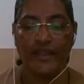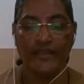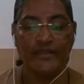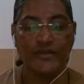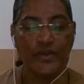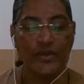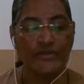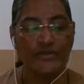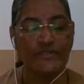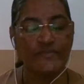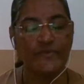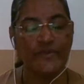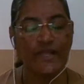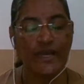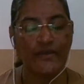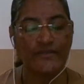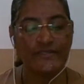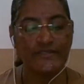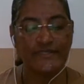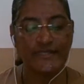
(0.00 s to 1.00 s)
It goes
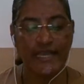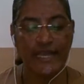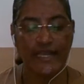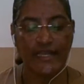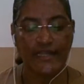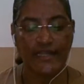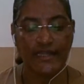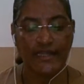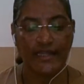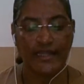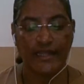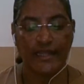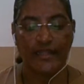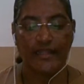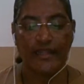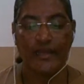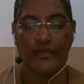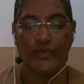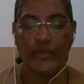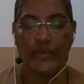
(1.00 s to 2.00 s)
without saying
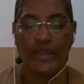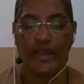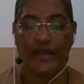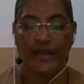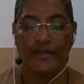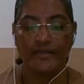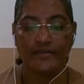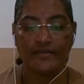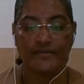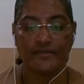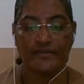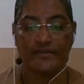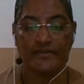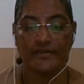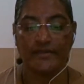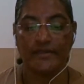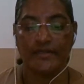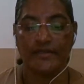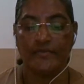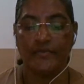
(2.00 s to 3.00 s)
that
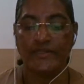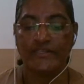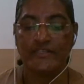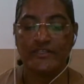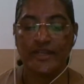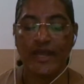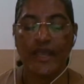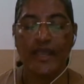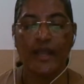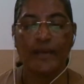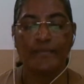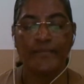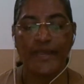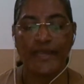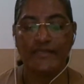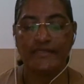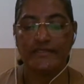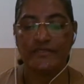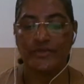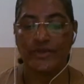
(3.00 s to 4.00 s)
we try our
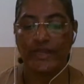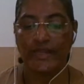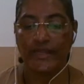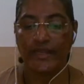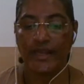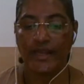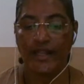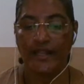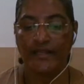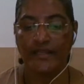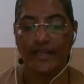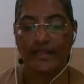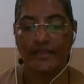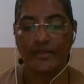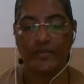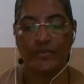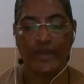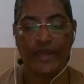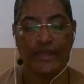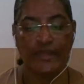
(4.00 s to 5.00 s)
best to
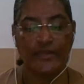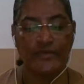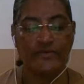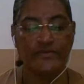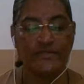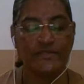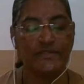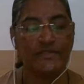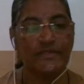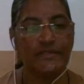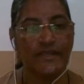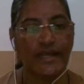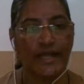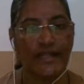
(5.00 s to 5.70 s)
inculcate the values,